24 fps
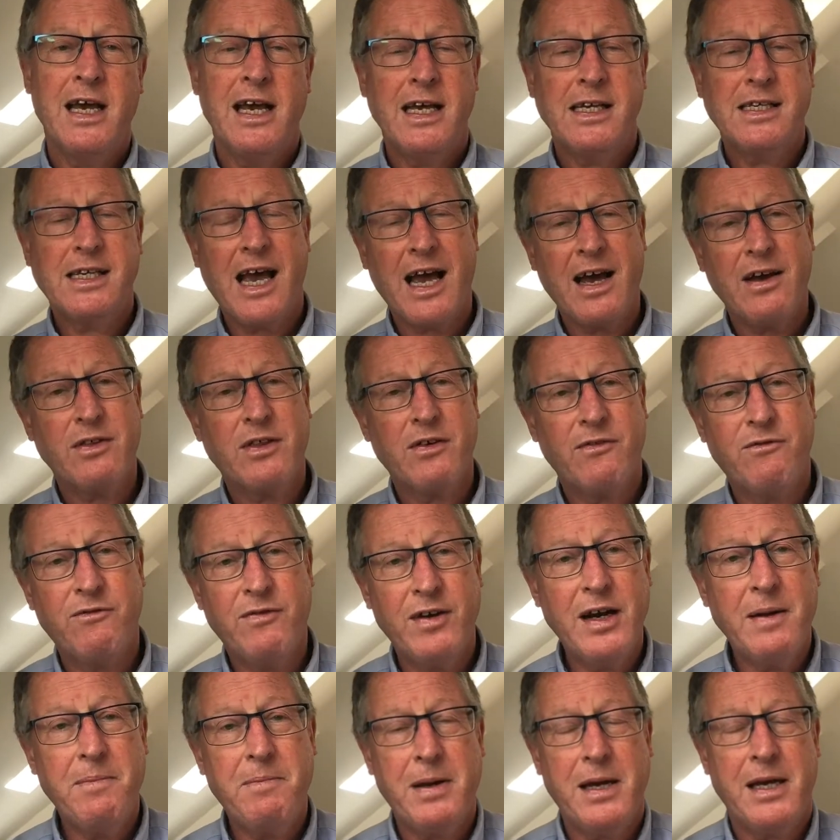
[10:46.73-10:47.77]
is how the
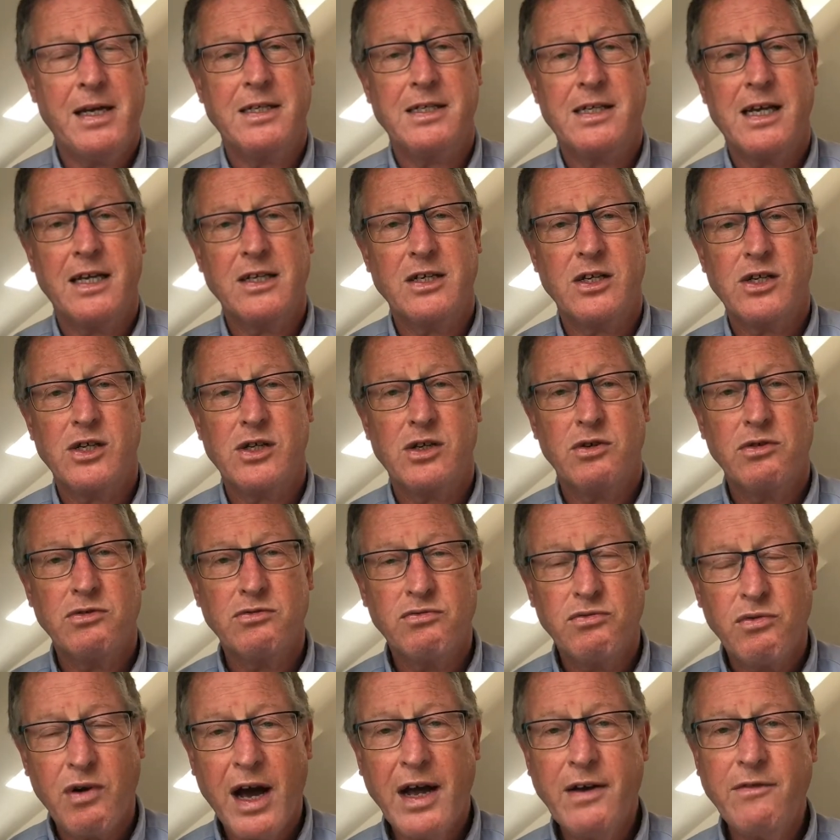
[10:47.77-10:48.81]
Philippians understood
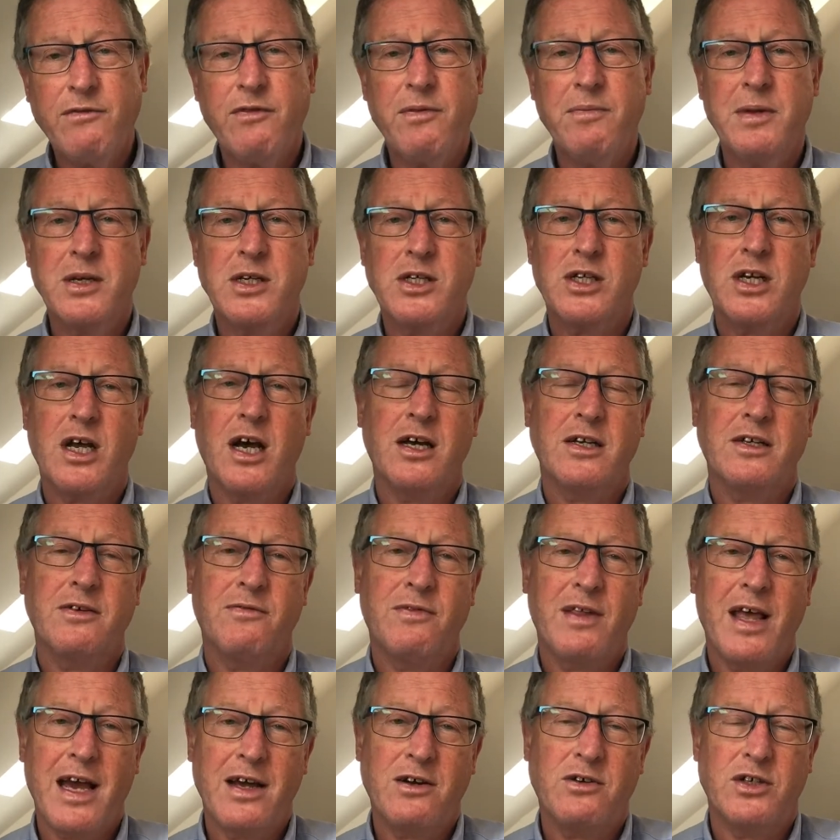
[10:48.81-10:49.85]
right from the start
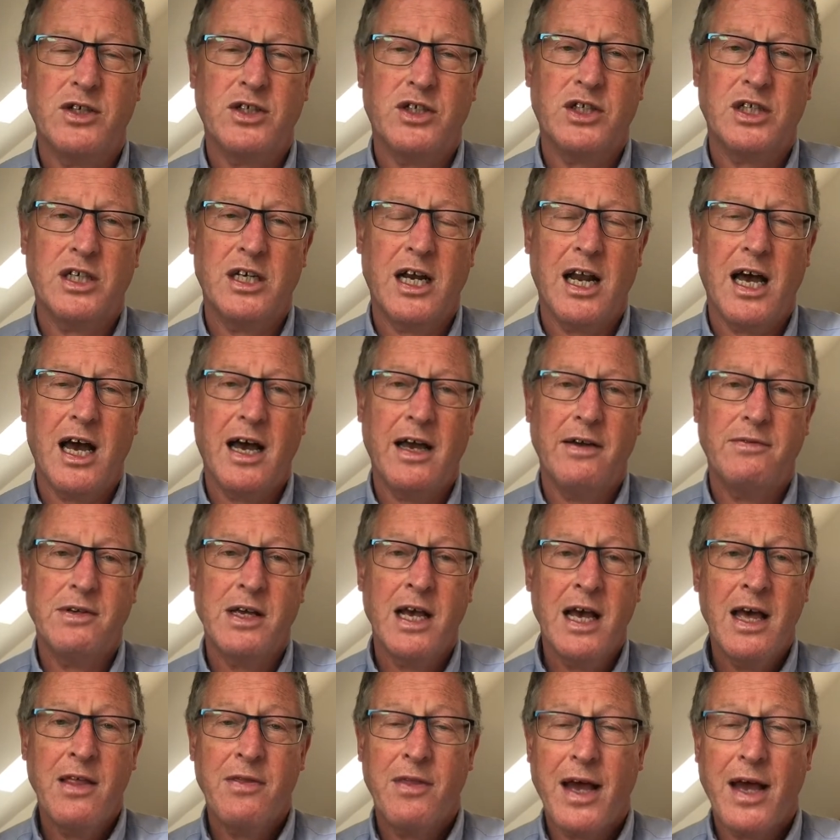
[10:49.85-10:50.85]
of their Christian lives